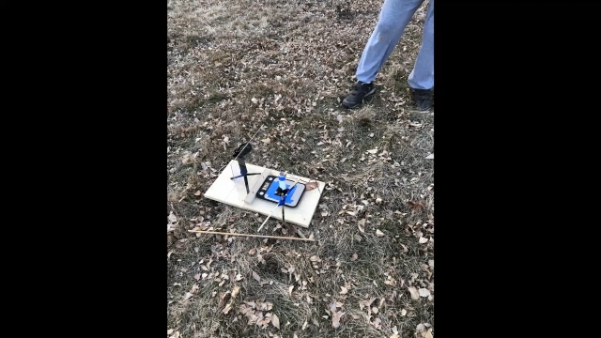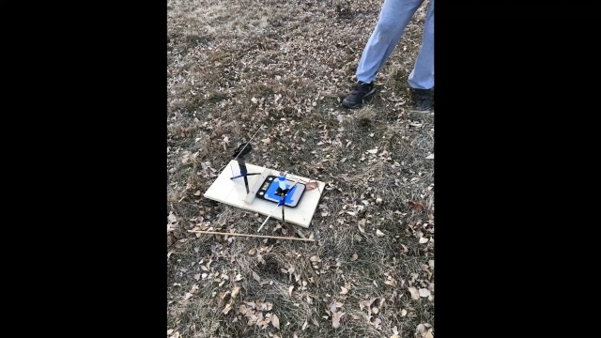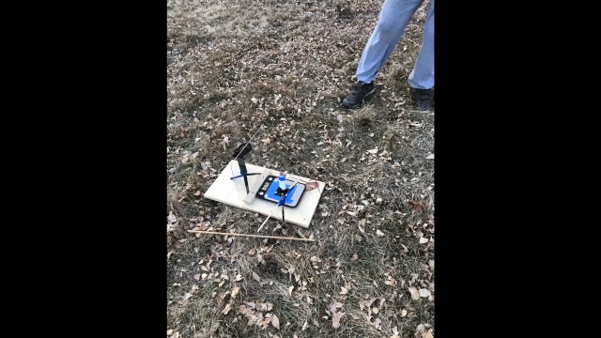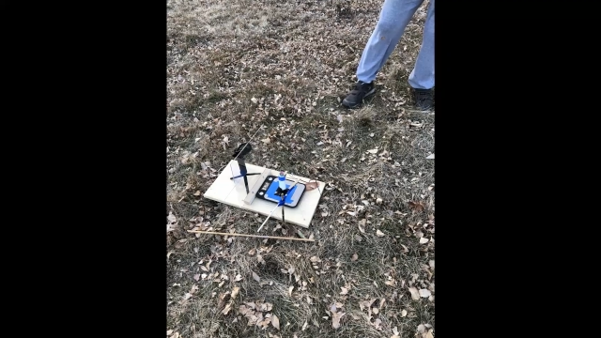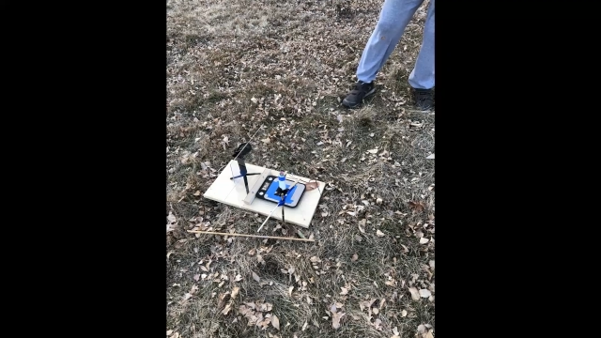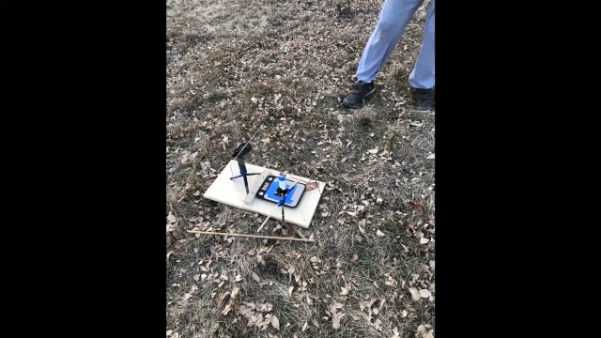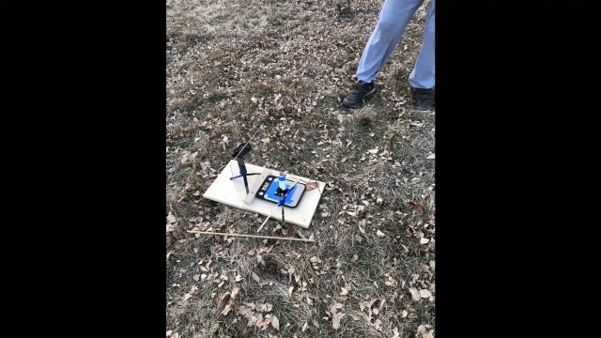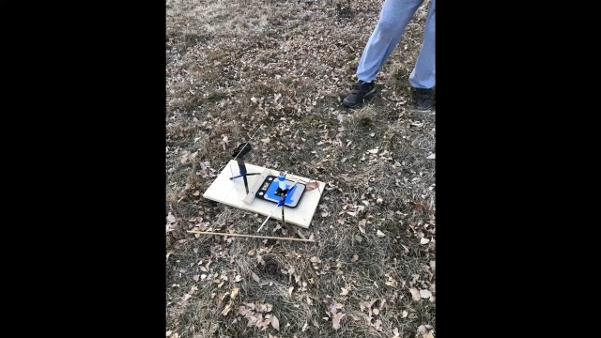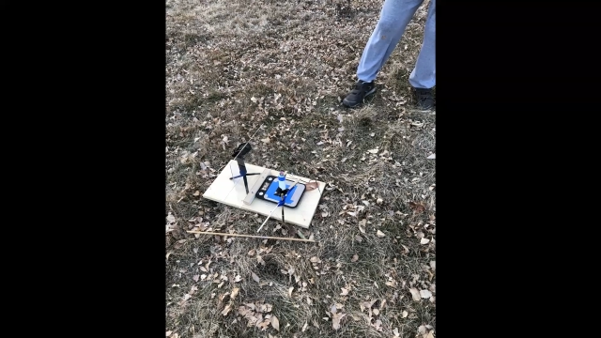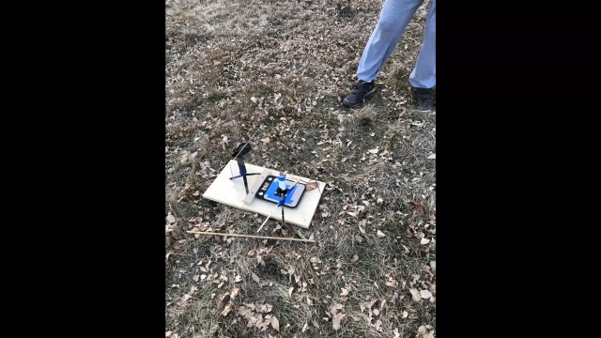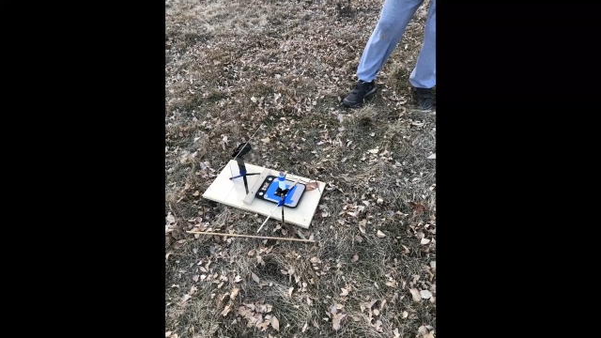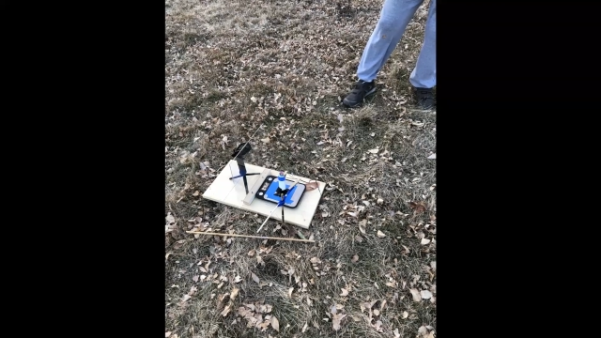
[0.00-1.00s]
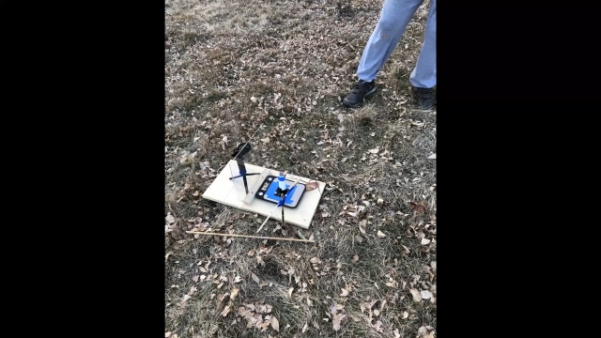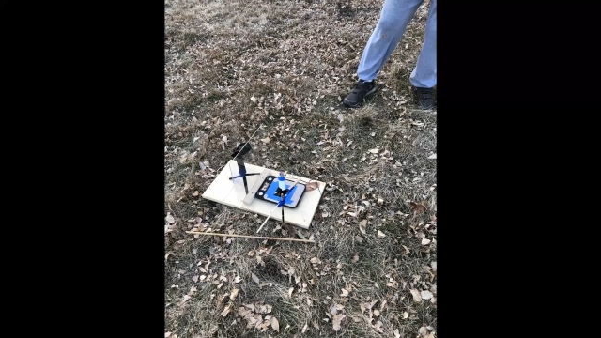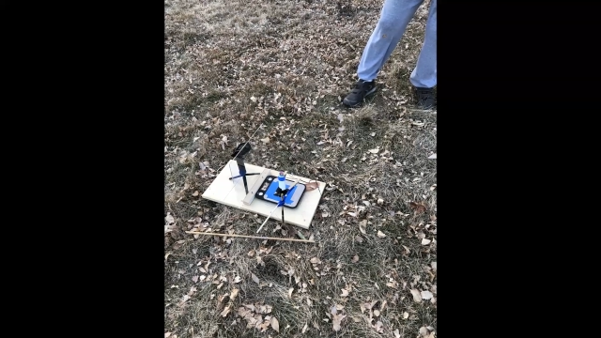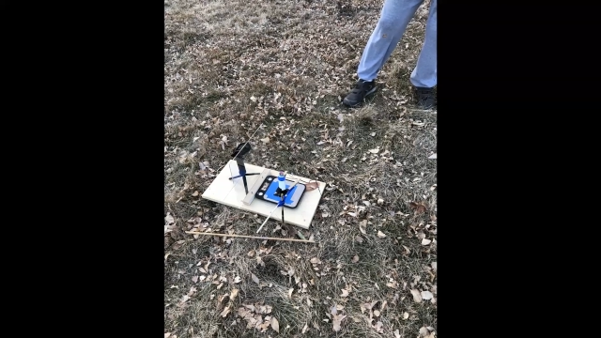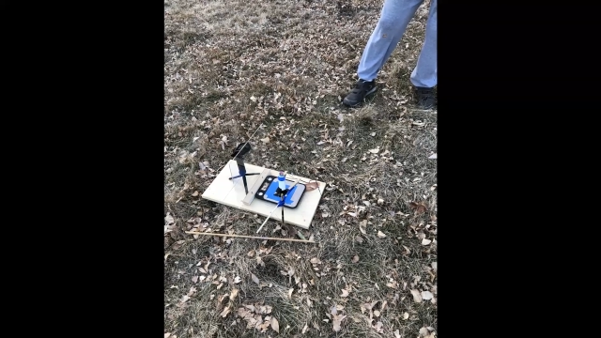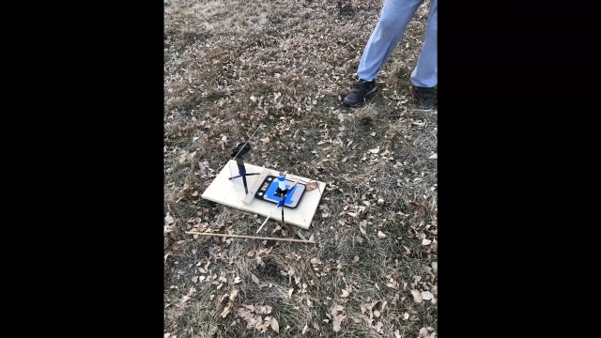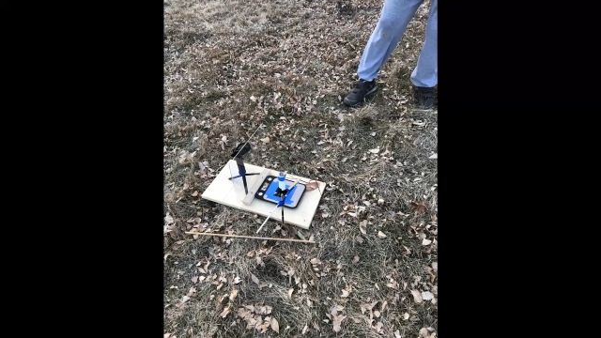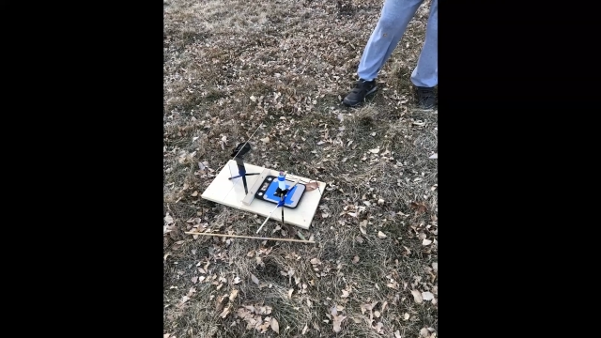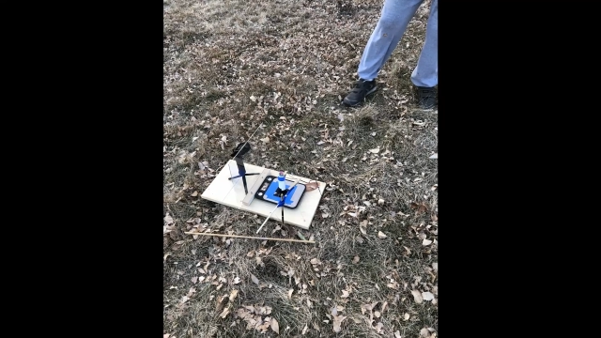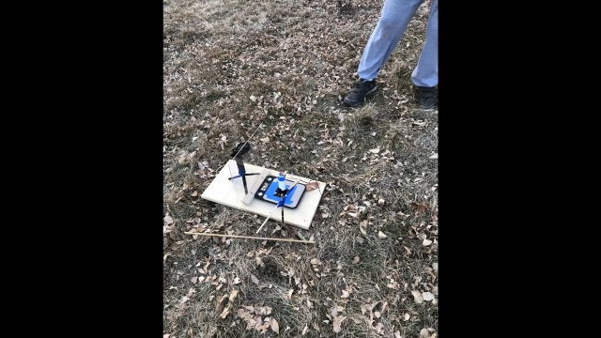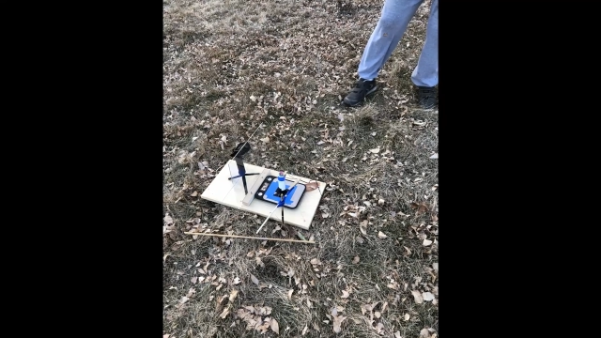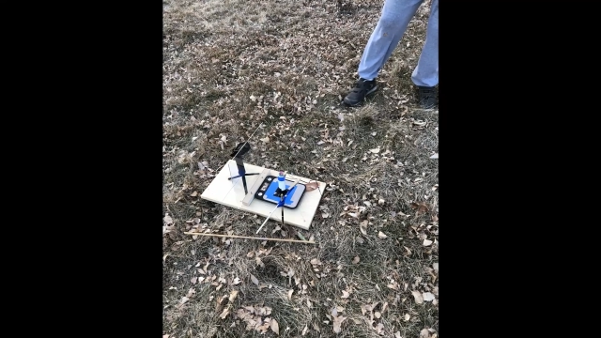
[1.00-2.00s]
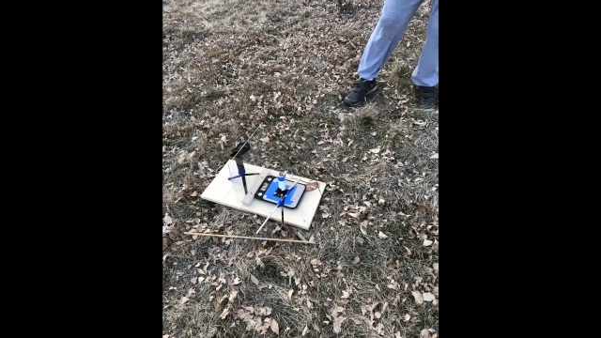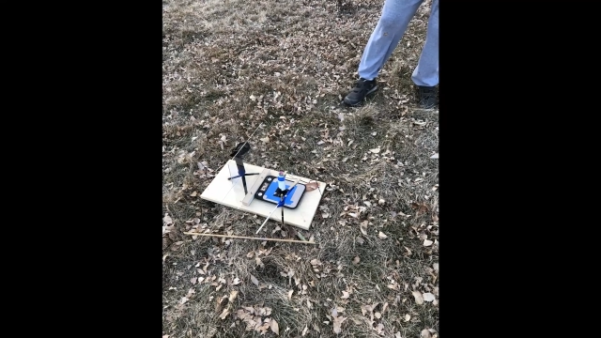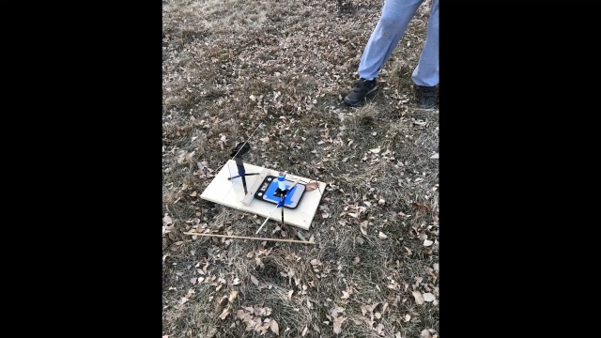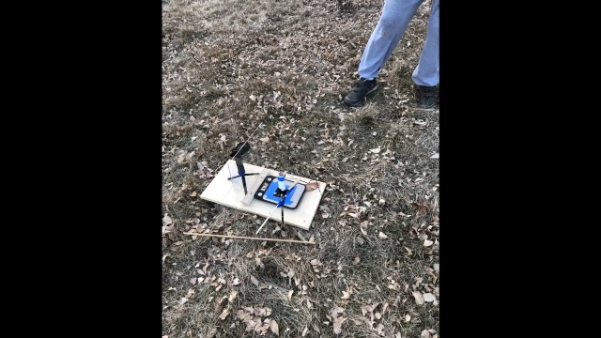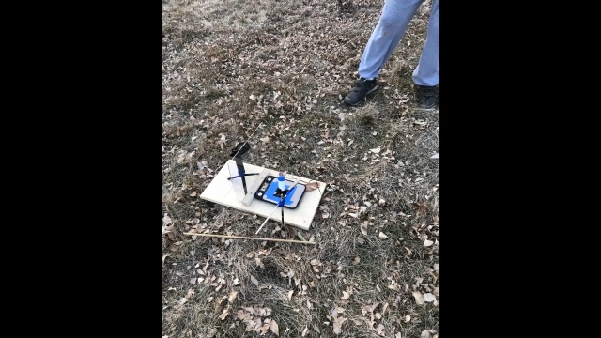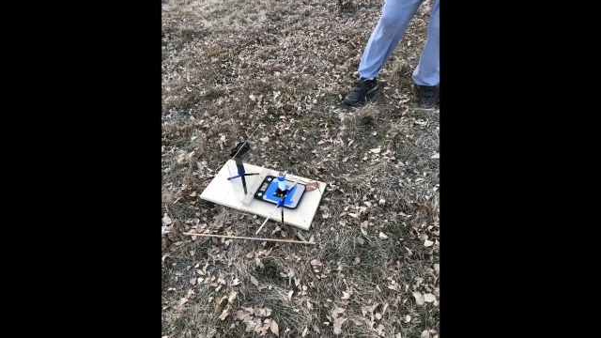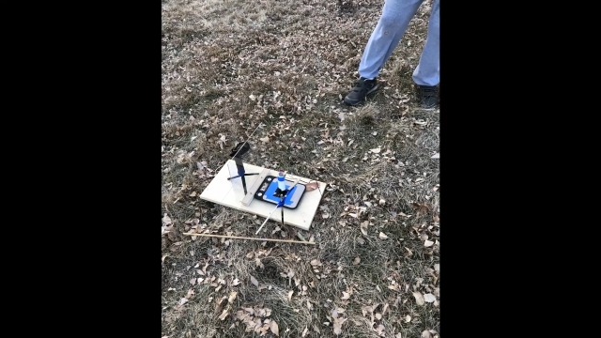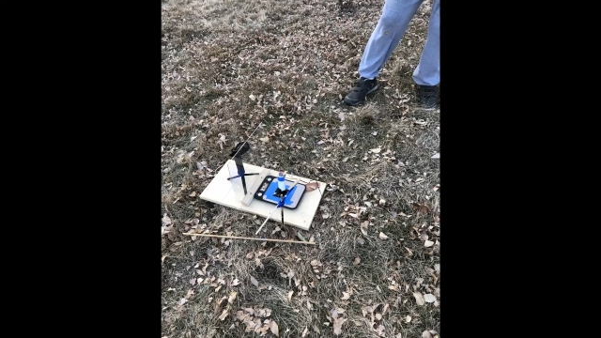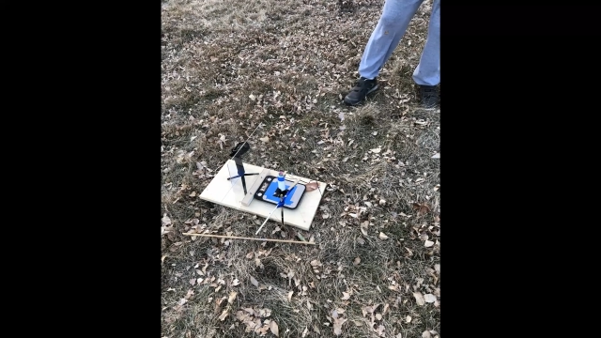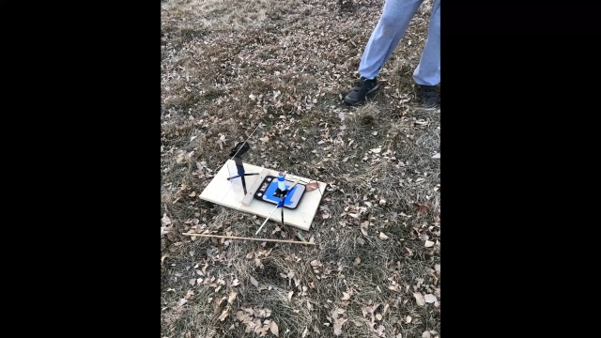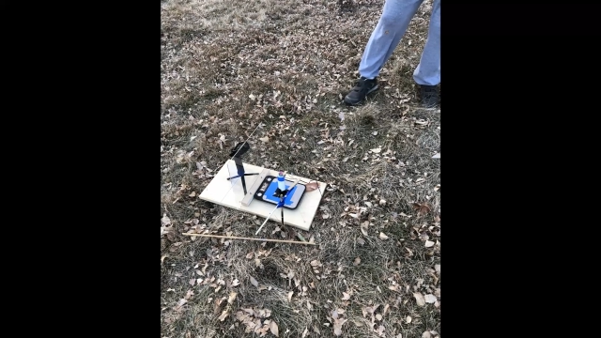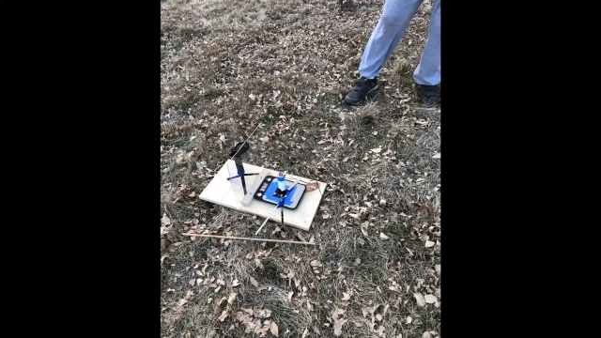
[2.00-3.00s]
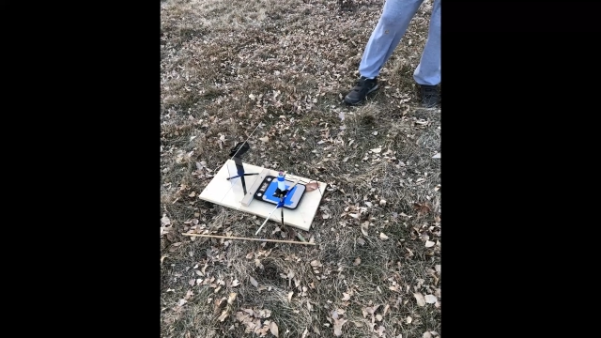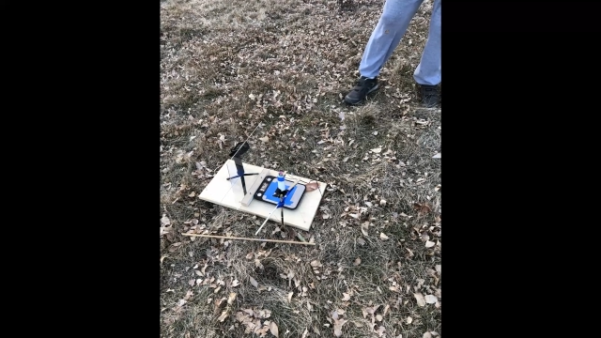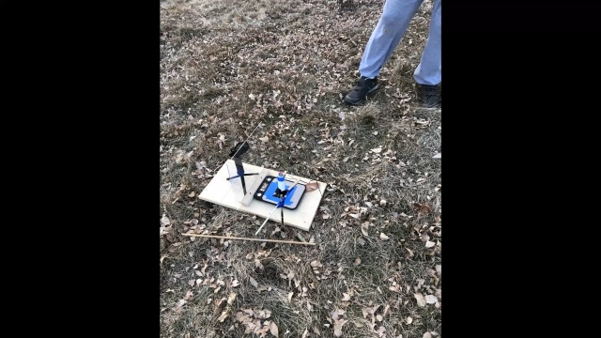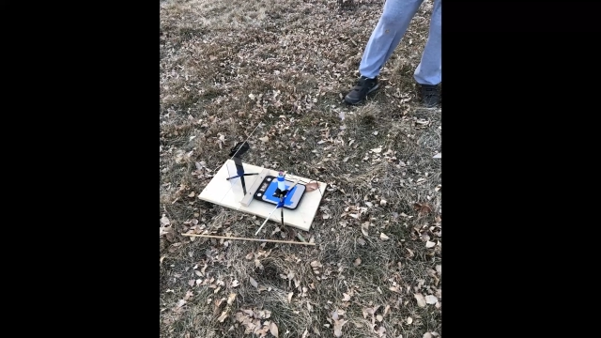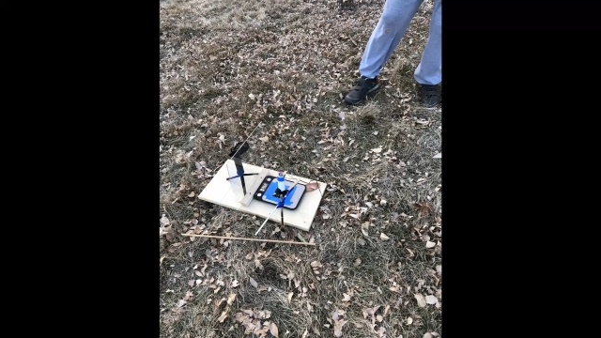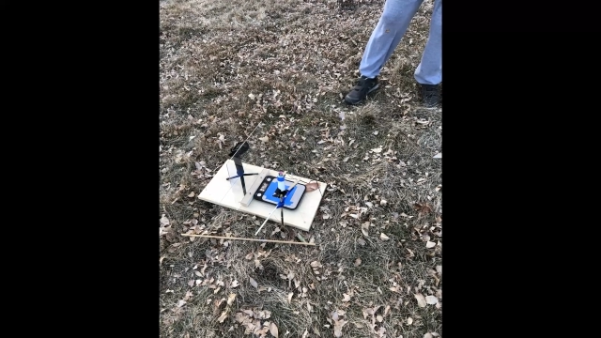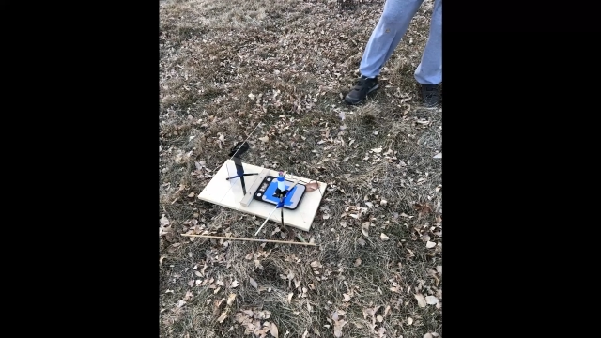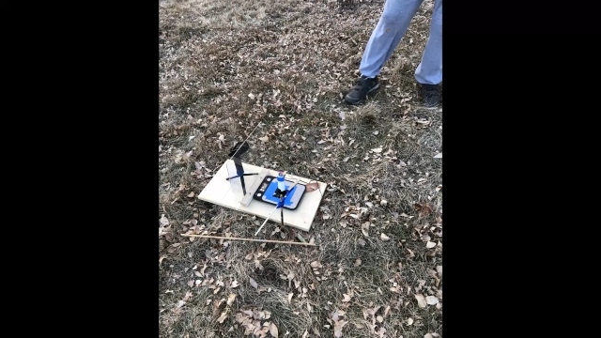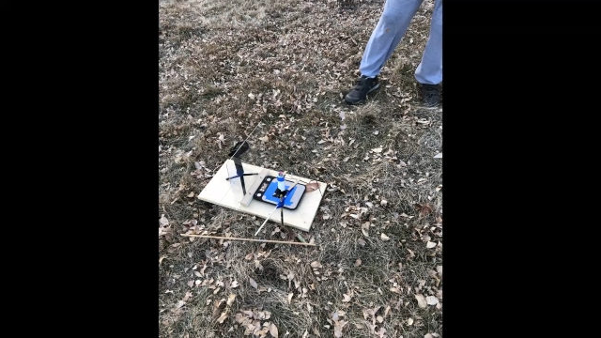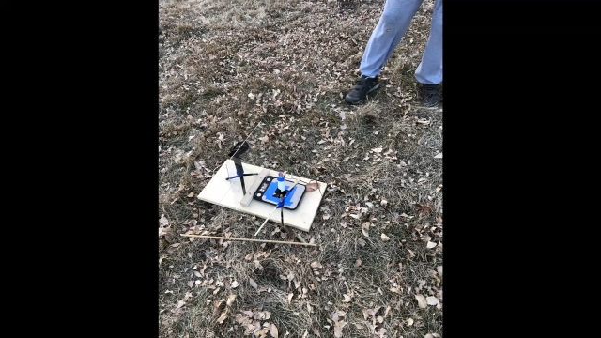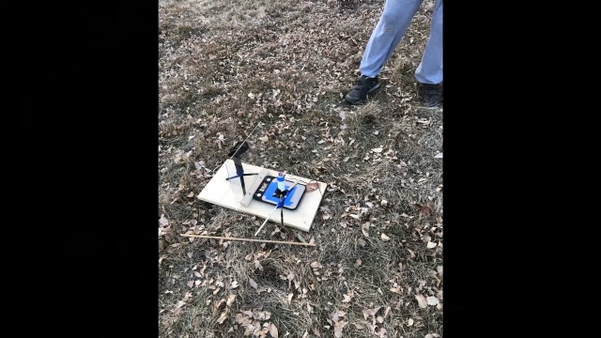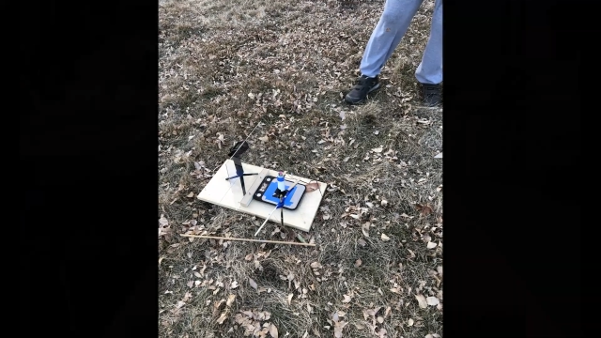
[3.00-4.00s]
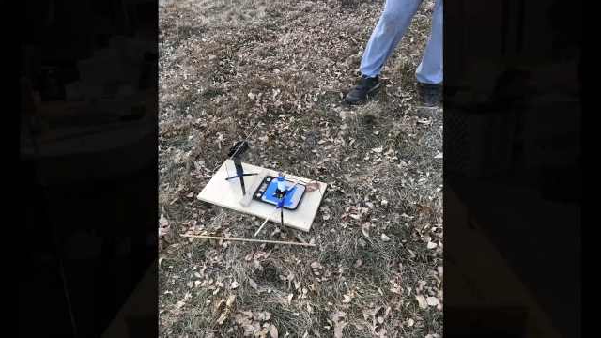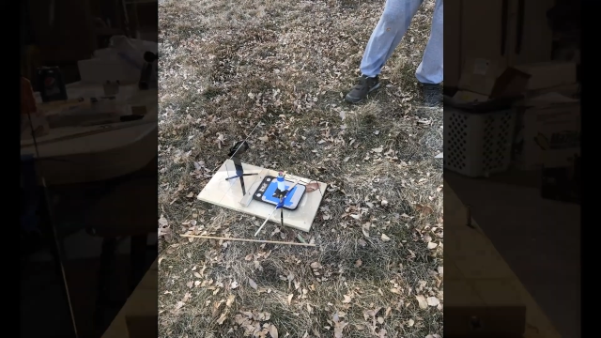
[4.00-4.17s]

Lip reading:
[unreadable: no face in view]